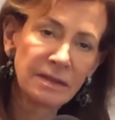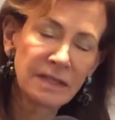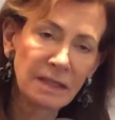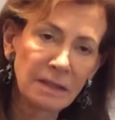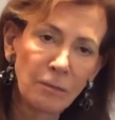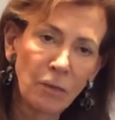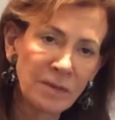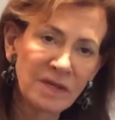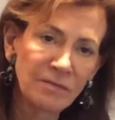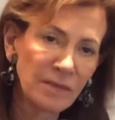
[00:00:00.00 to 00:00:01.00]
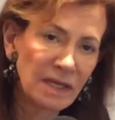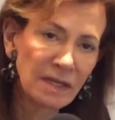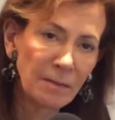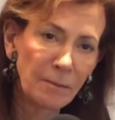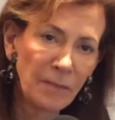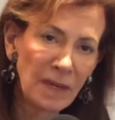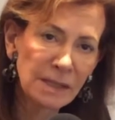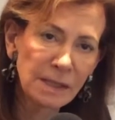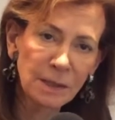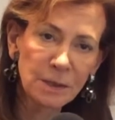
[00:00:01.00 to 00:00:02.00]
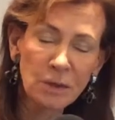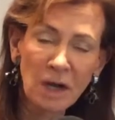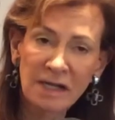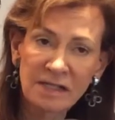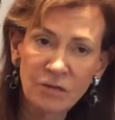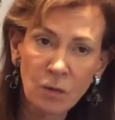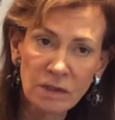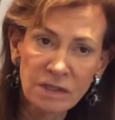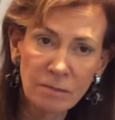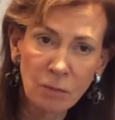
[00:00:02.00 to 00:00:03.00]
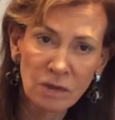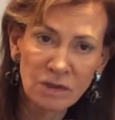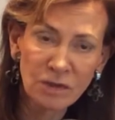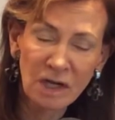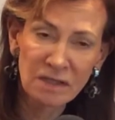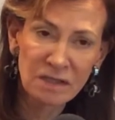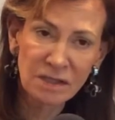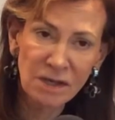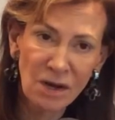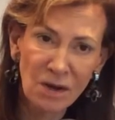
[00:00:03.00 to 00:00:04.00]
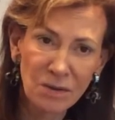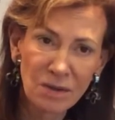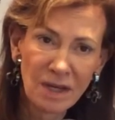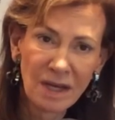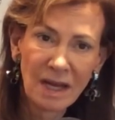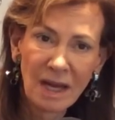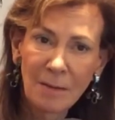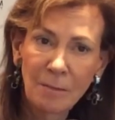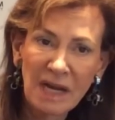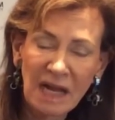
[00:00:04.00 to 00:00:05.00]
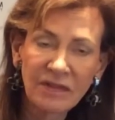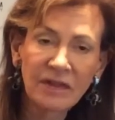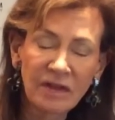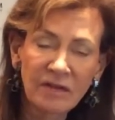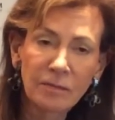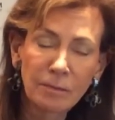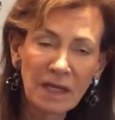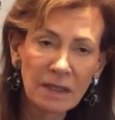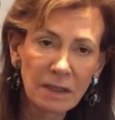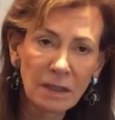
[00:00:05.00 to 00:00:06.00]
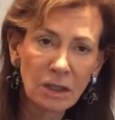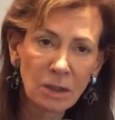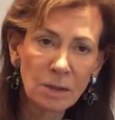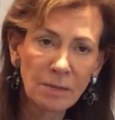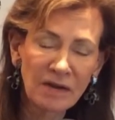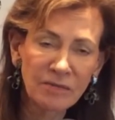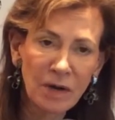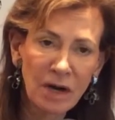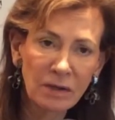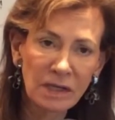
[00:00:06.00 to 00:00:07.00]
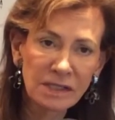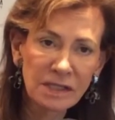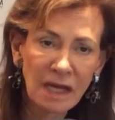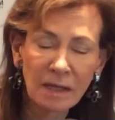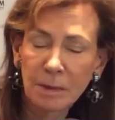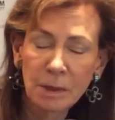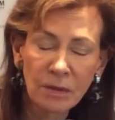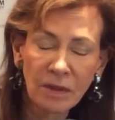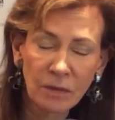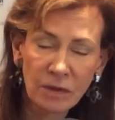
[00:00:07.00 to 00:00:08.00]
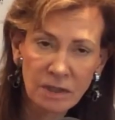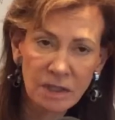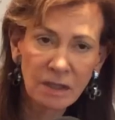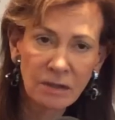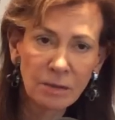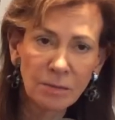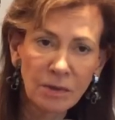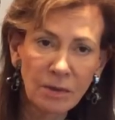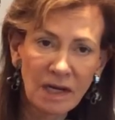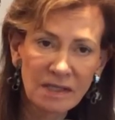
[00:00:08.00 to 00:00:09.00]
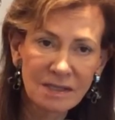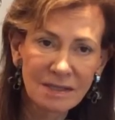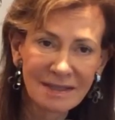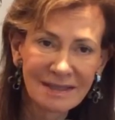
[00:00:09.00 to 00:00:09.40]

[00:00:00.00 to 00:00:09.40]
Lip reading: that women have made amazing strides. Of course, there are more strides to go, but I think they've made a huge amount of progress, and I'm sure they will continue to progress.